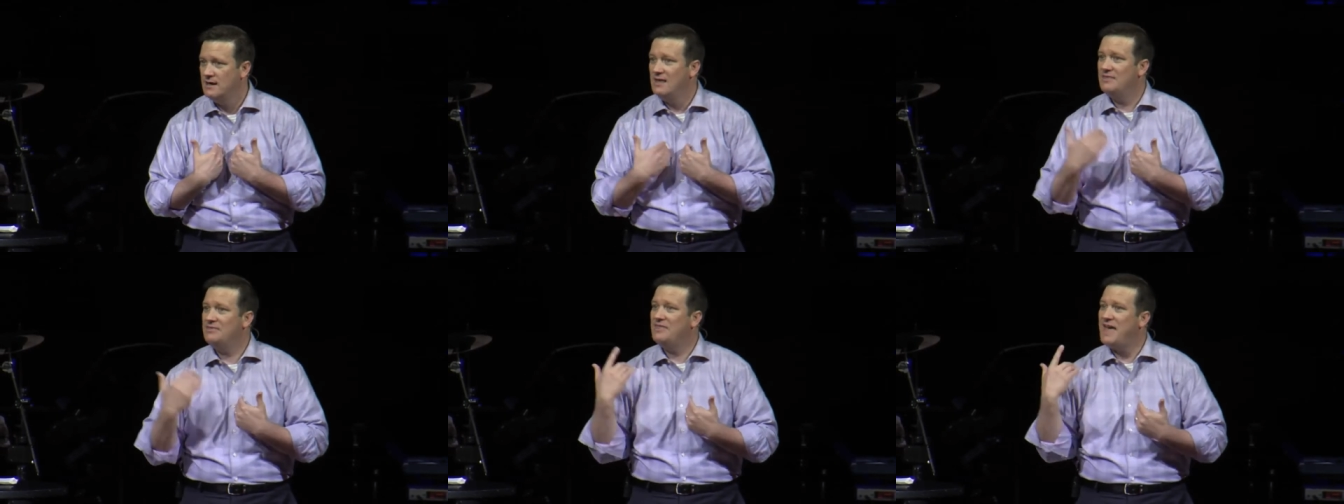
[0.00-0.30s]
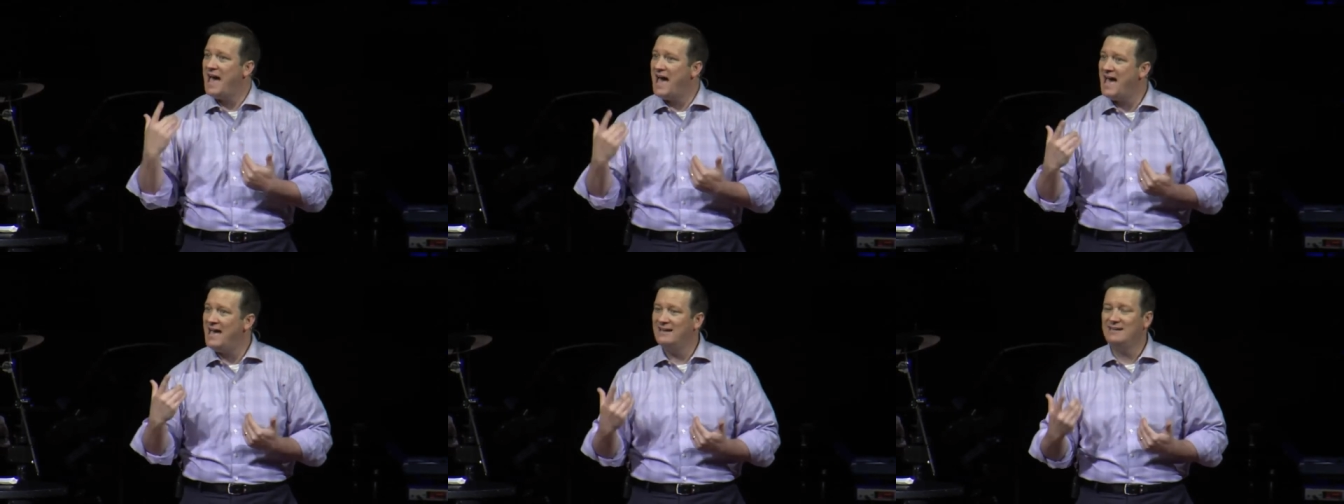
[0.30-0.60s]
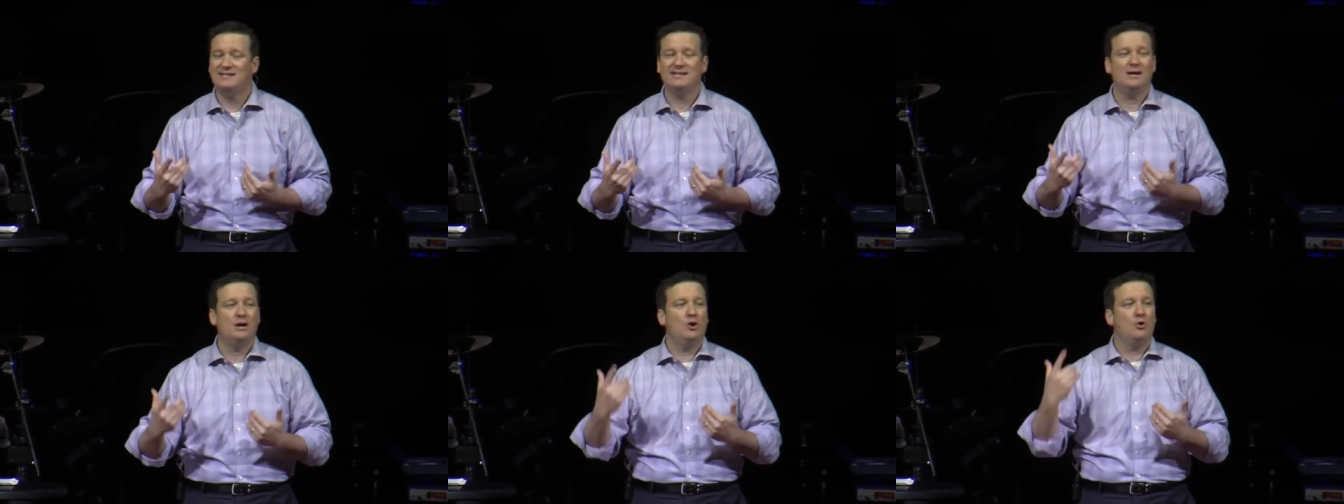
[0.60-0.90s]

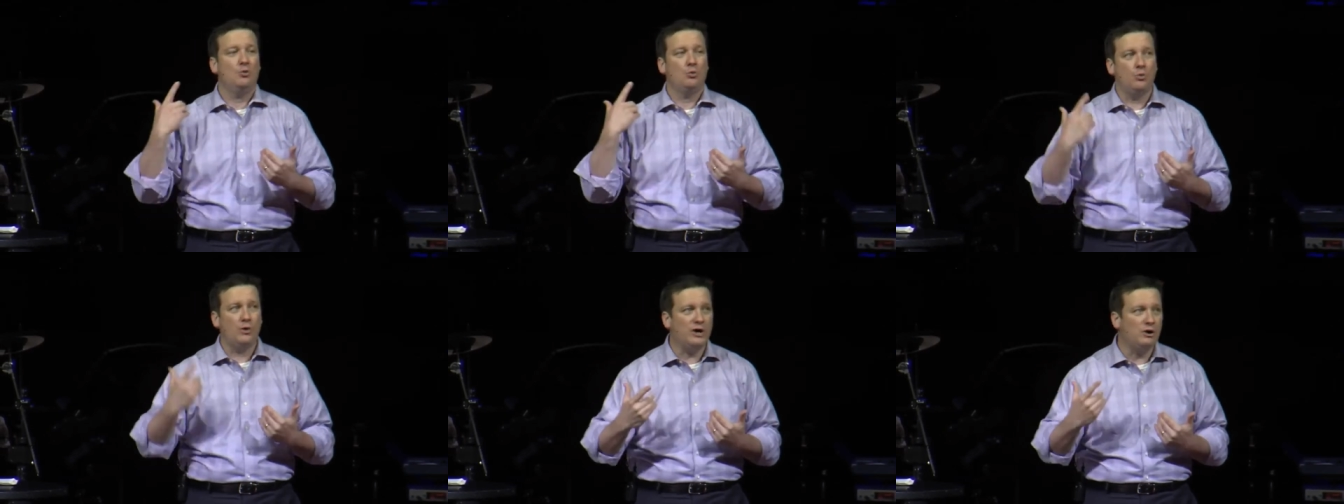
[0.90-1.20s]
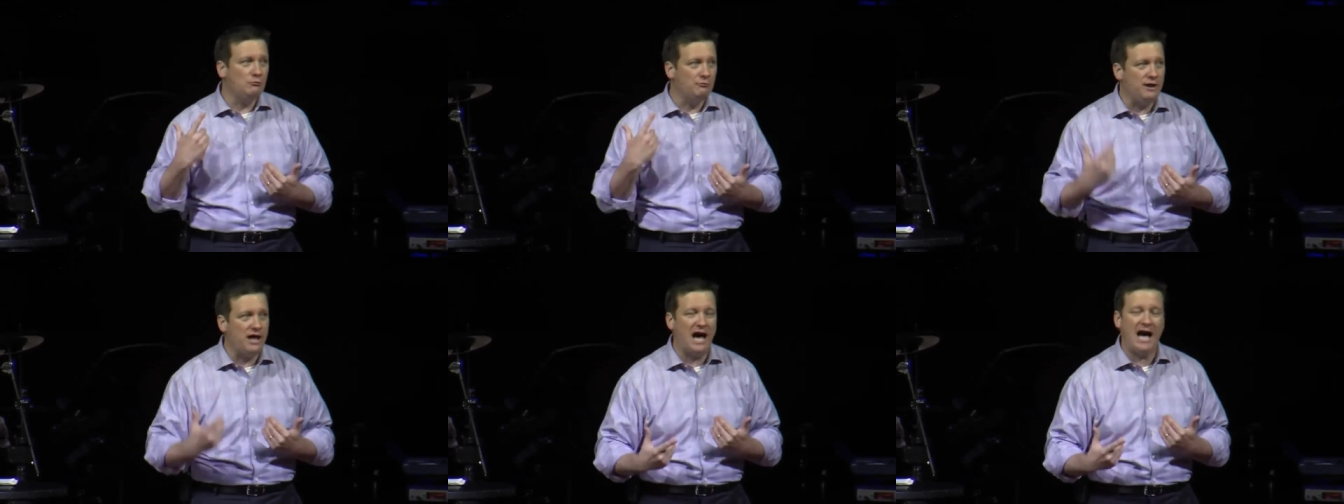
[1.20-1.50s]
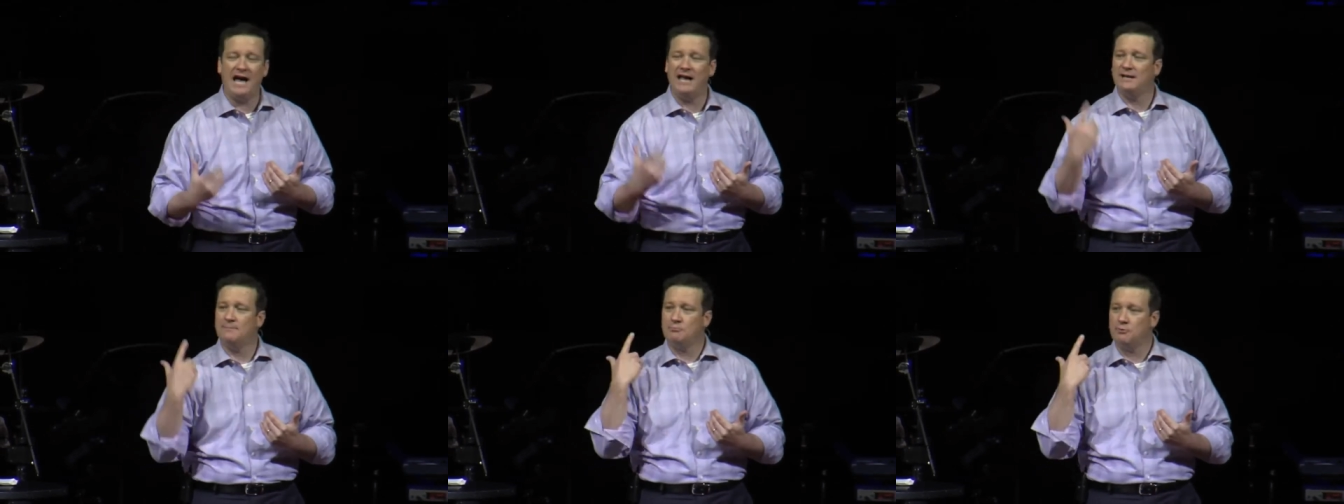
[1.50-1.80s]
That will
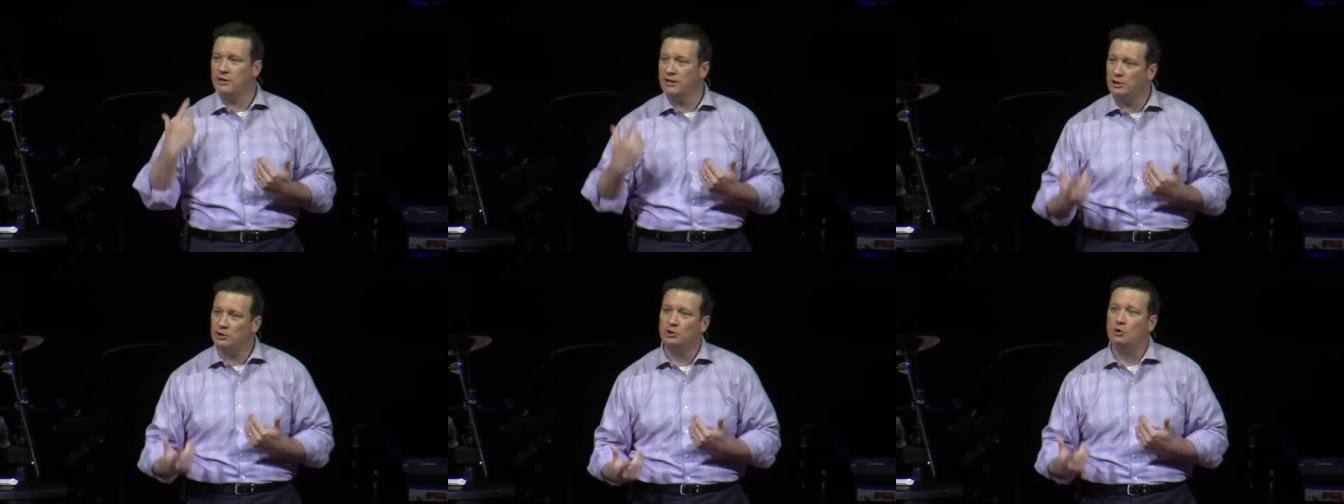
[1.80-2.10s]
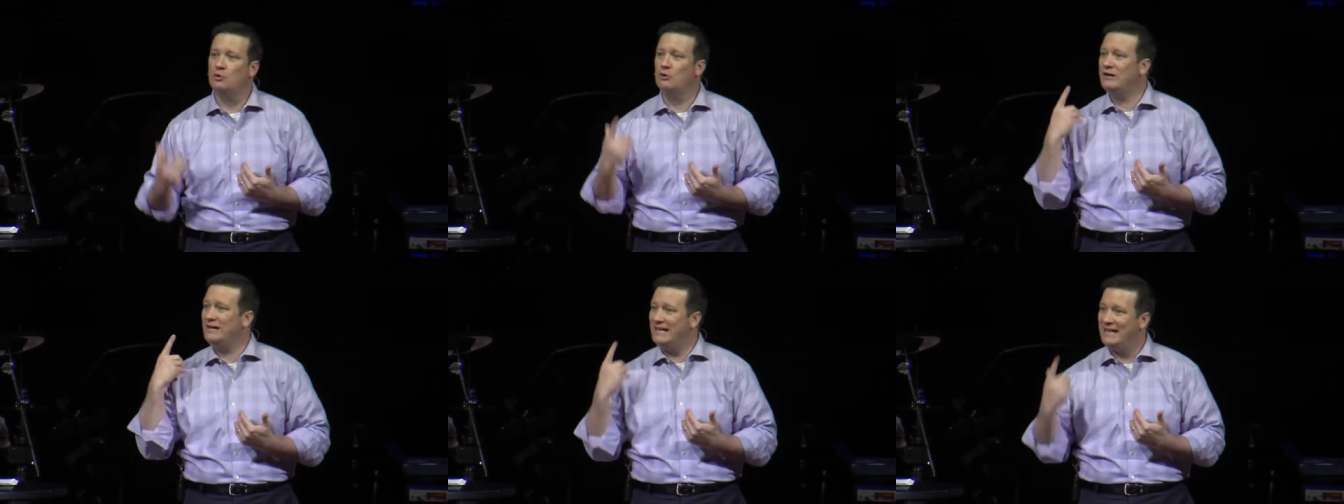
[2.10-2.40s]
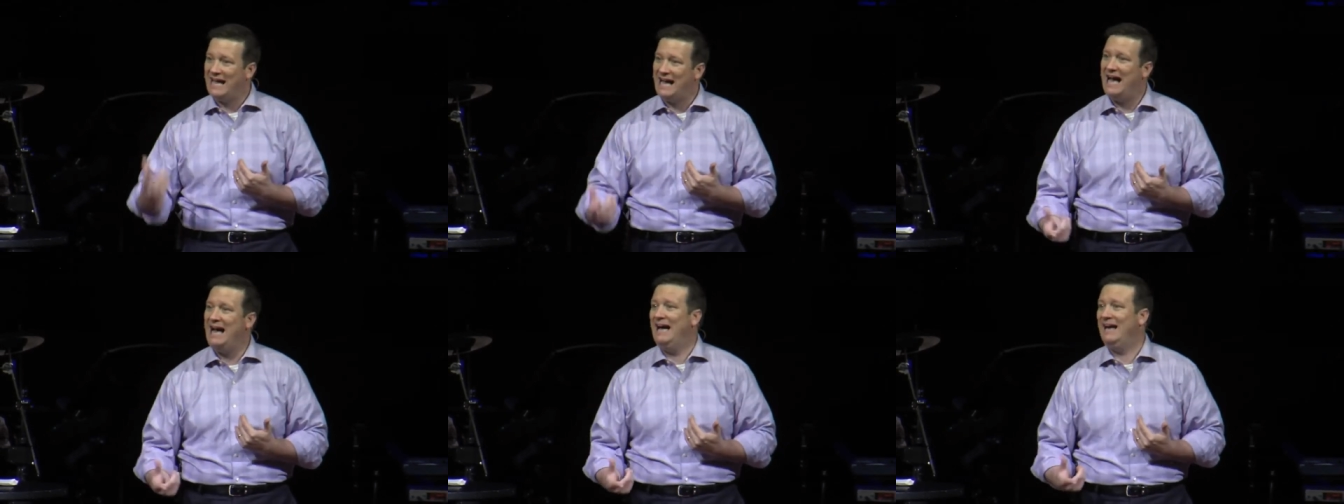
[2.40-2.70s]
not bring glory to
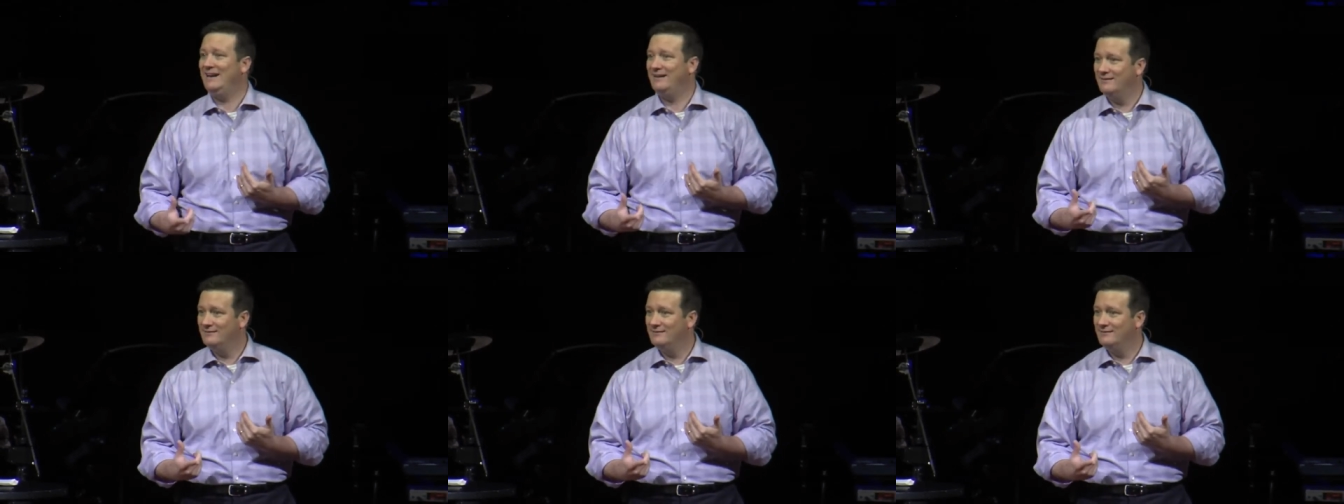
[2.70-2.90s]
God.